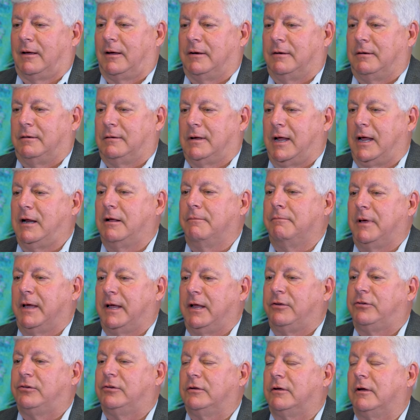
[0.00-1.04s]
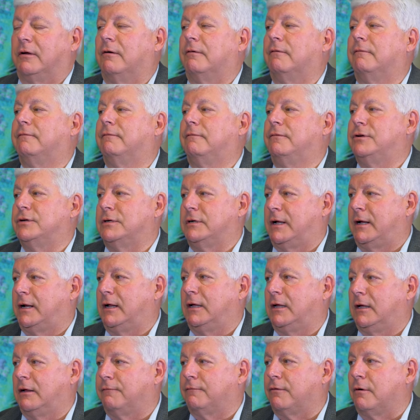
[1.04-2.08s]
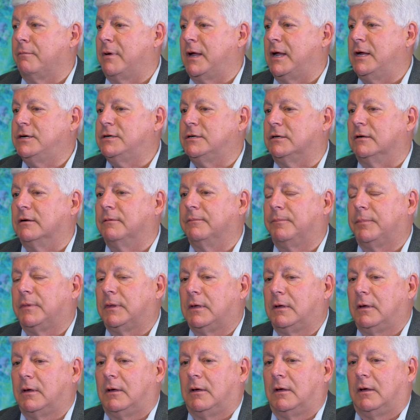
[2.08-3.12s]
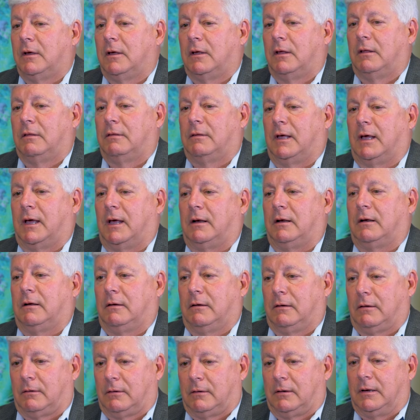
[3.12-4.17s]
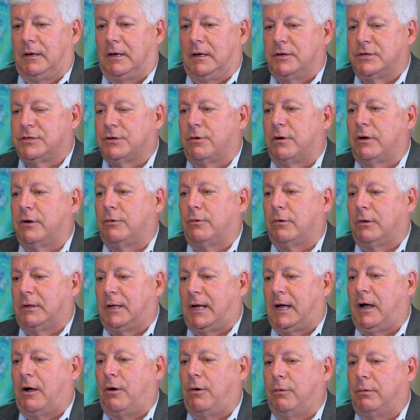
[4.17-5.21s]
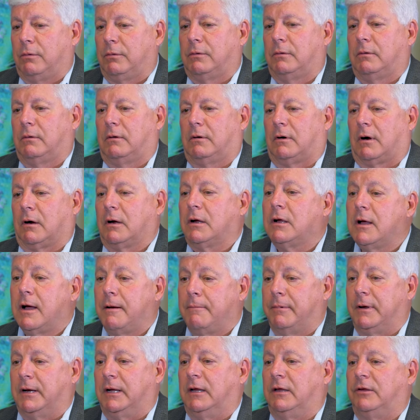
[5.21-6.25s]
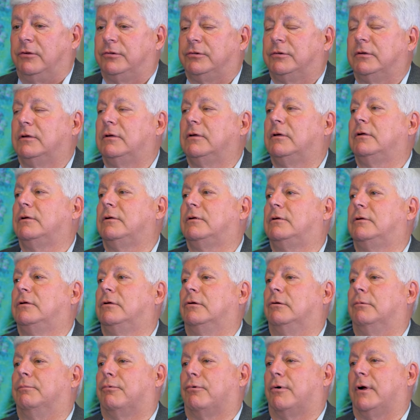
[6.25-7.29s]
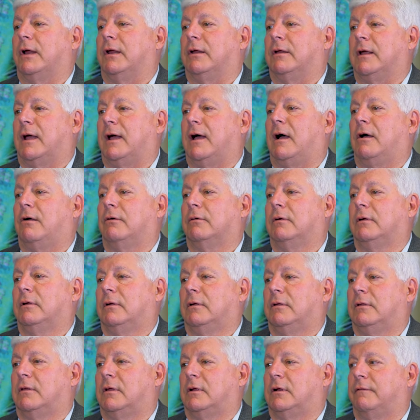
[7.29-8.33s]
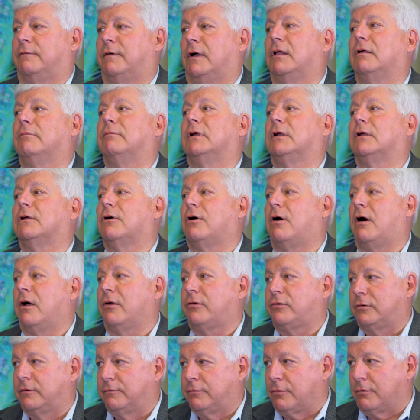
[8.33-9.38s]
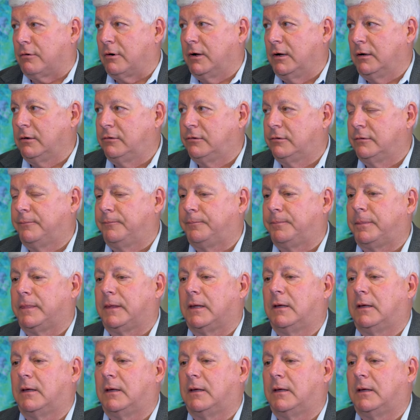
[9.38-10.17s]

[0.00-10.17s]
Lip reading: a database of genetic information that is going to allow our companies to bring down the development cost of drugs,